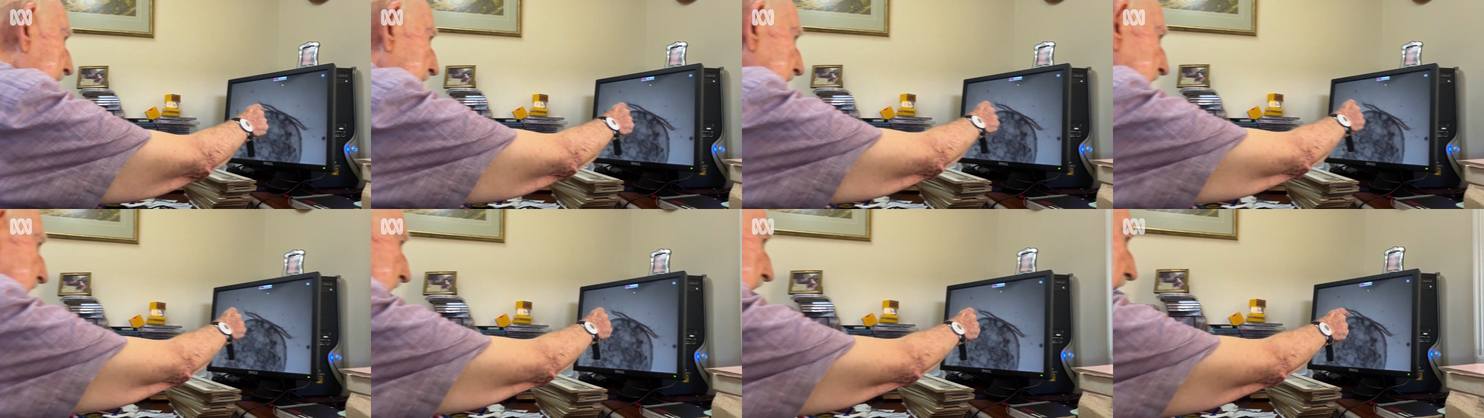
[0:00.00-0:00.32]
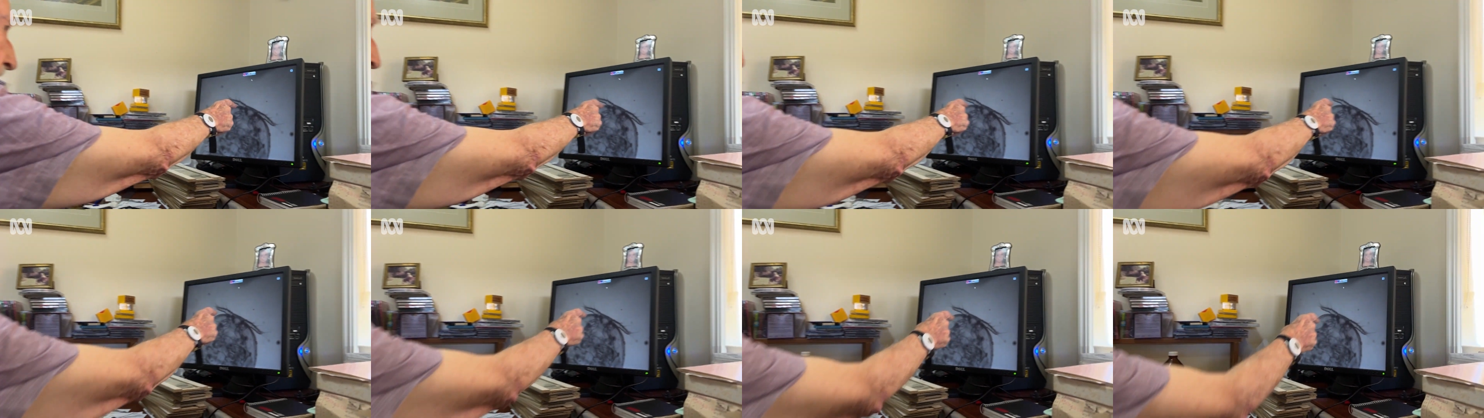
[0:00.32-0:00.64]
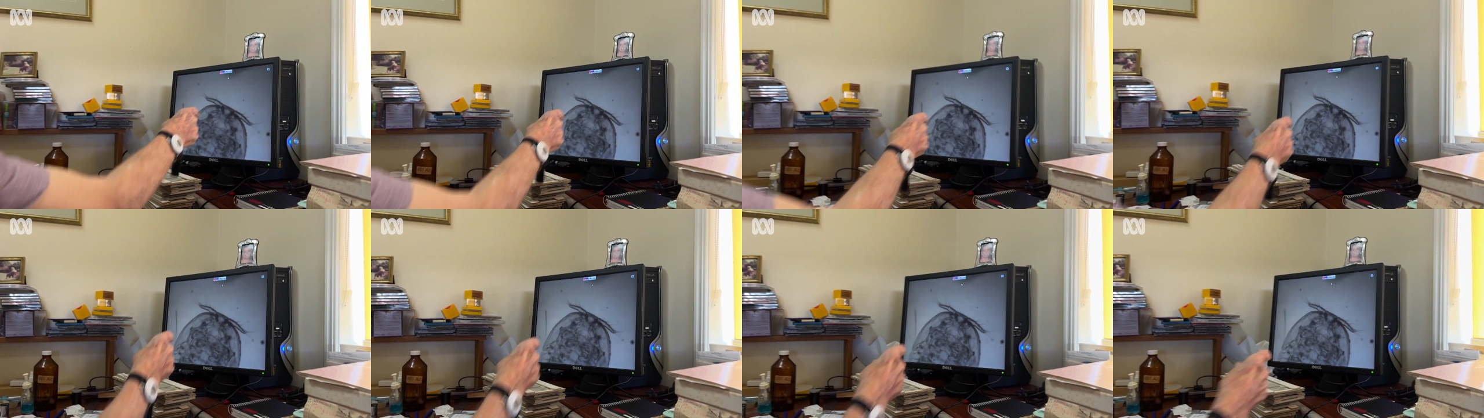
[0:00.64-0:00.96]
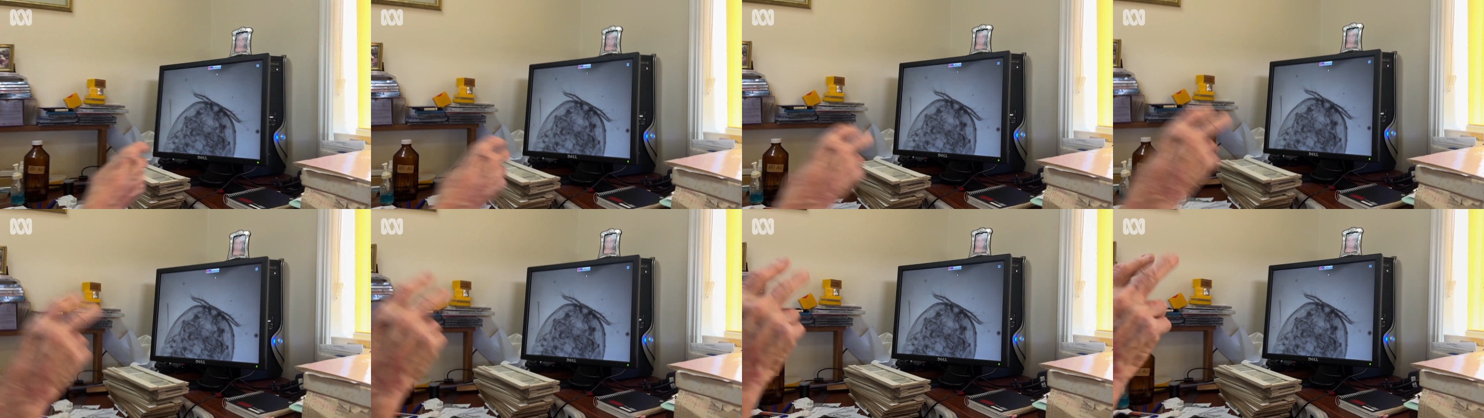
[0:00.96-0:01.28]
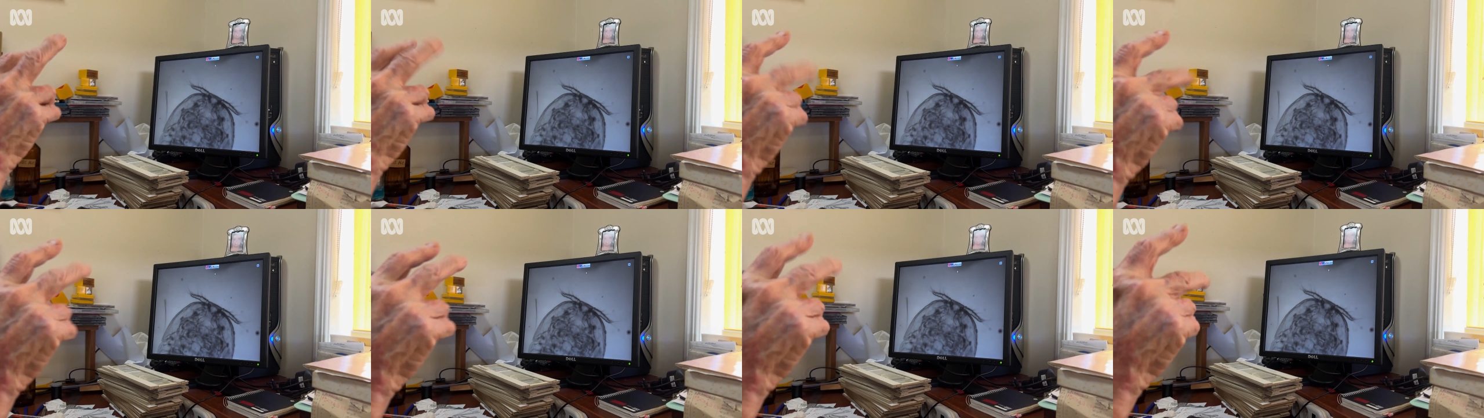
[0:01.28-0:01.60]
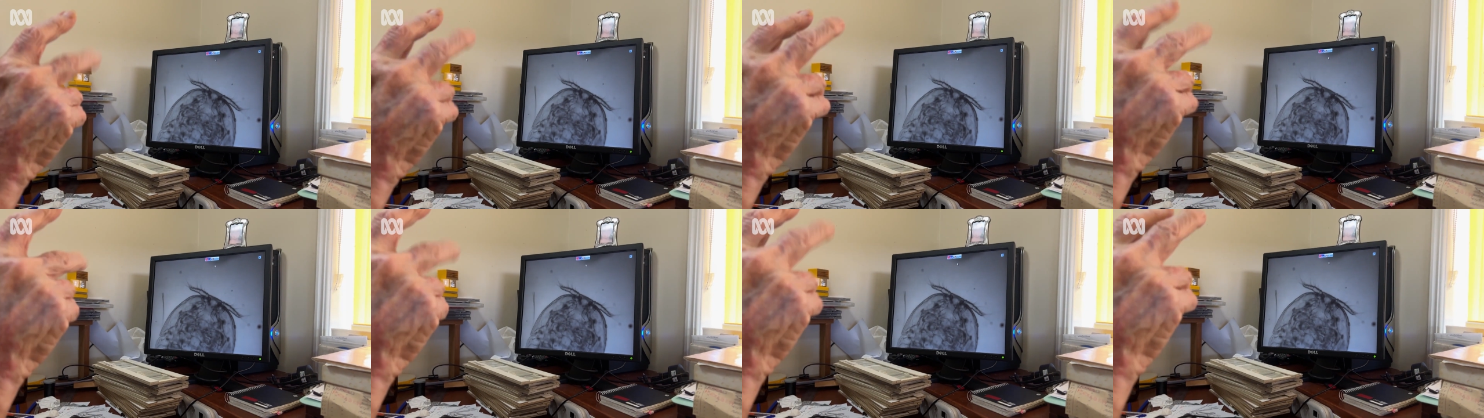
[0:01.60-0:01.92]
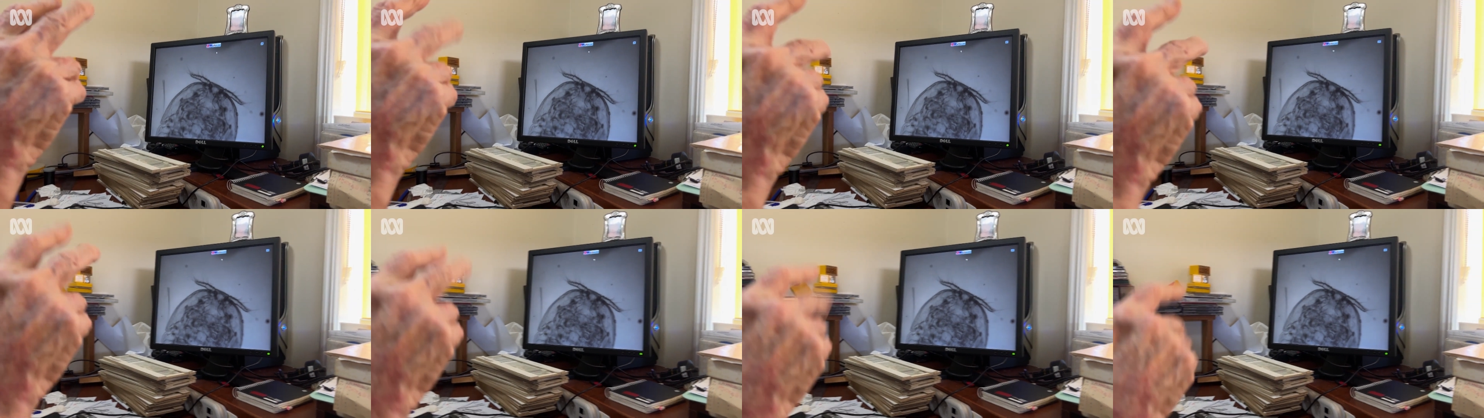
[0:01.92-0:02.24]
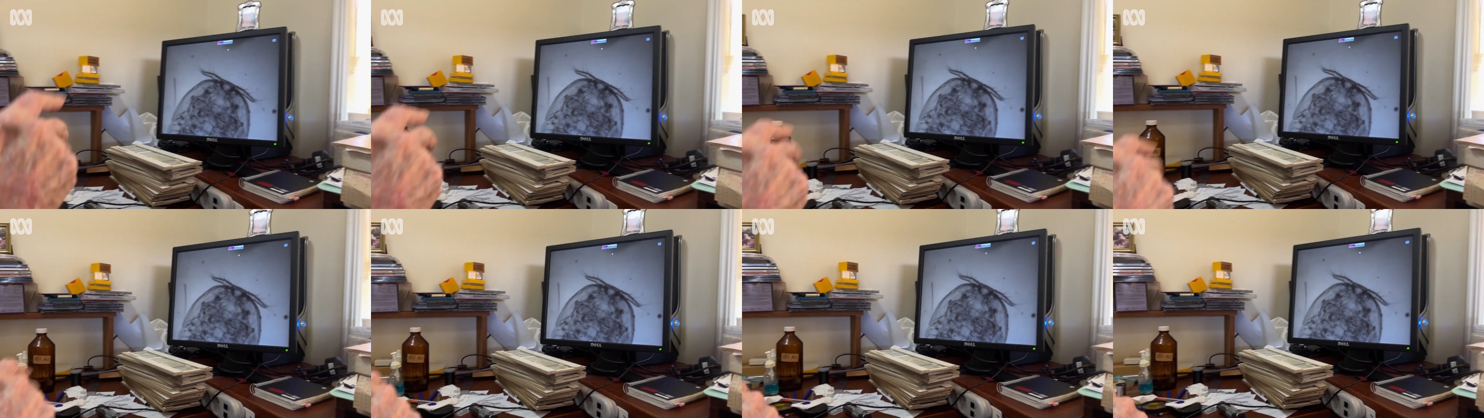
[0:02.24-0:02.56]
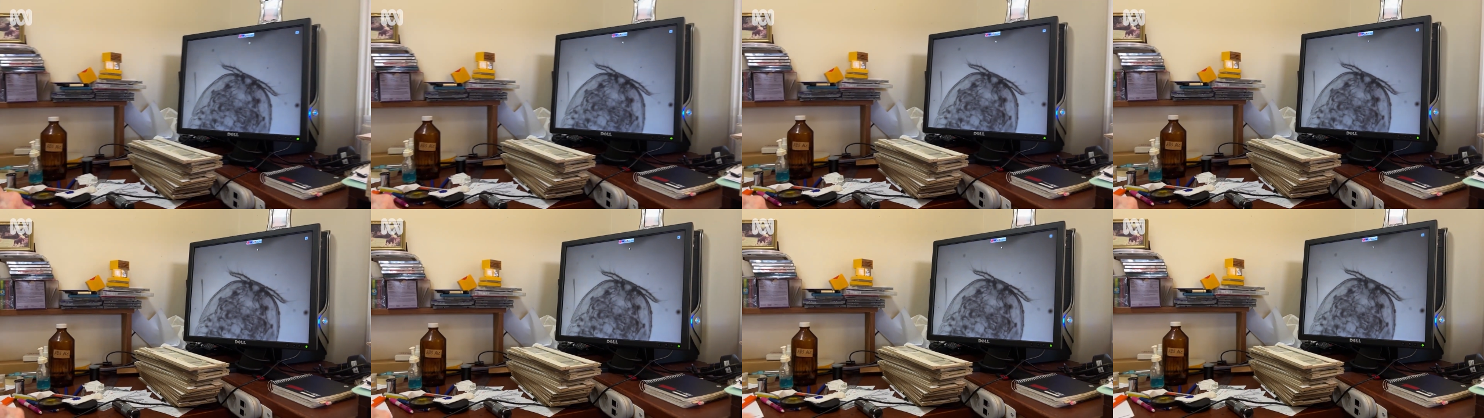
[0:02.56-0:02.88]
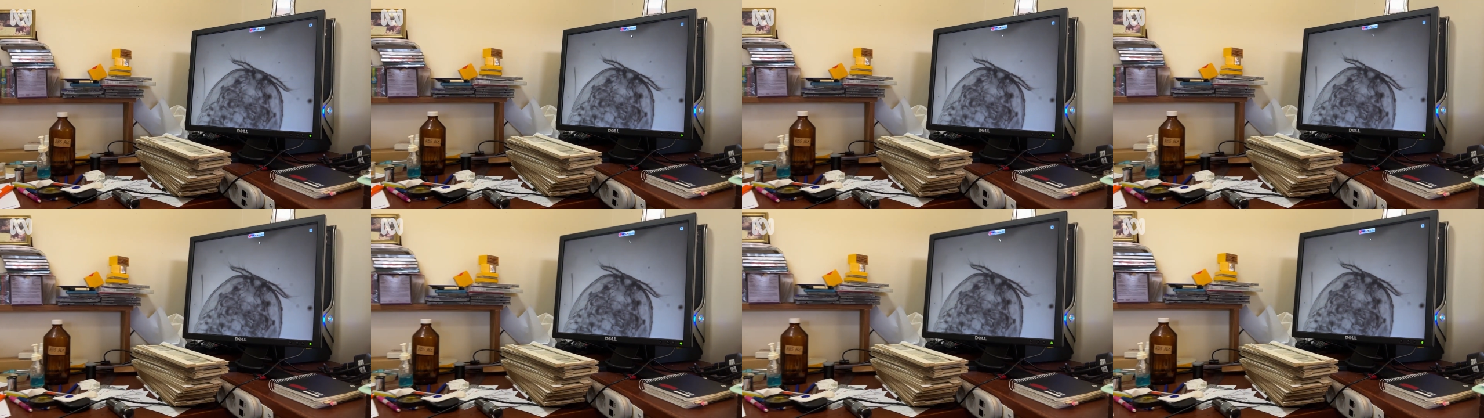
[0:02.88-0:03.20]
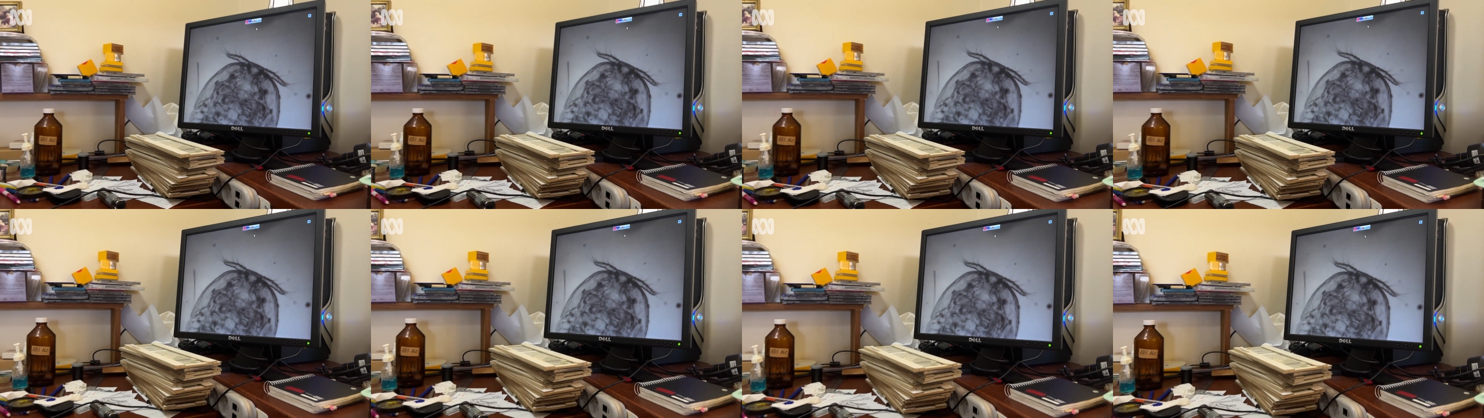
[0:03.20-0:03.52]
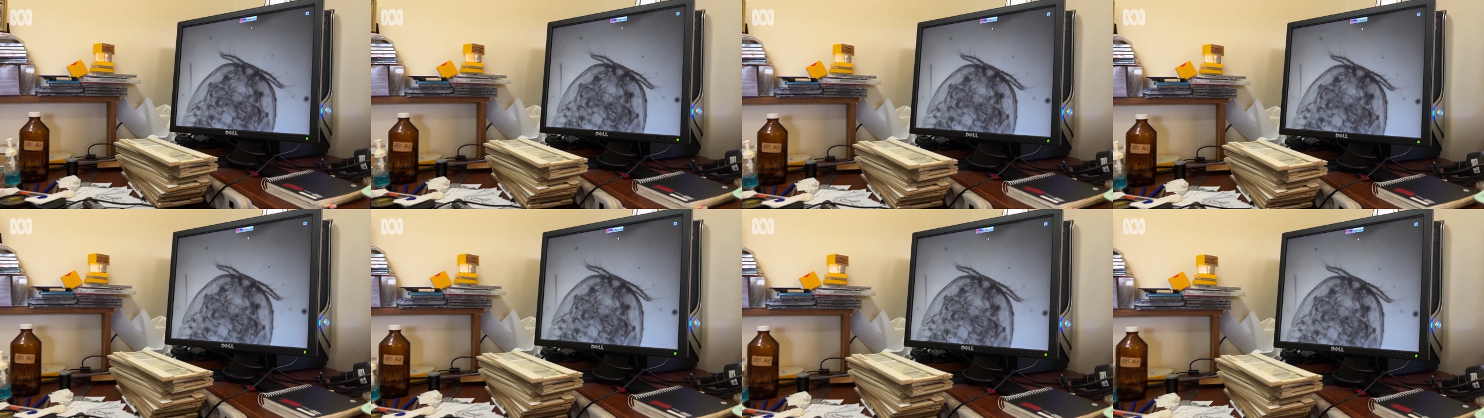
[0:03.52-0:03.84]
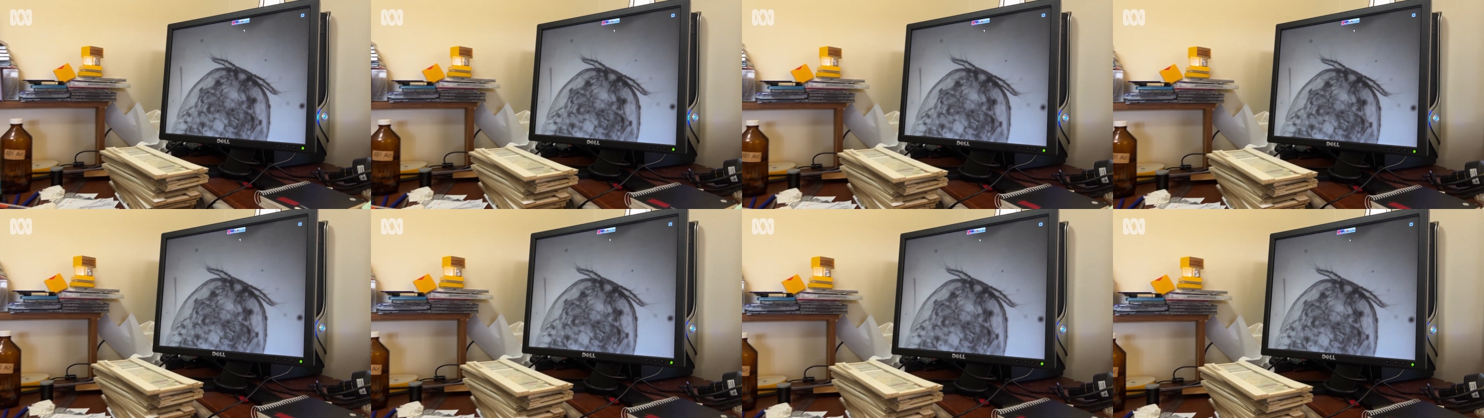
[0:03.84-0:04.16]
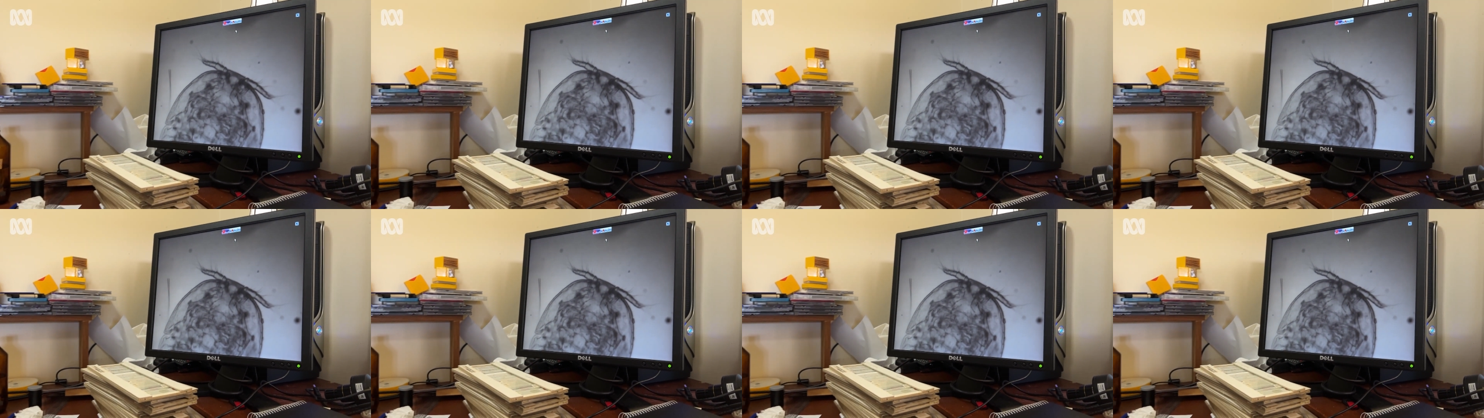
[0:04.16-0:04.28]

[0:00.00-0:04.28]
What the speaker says: Nobody's mouth can be seen.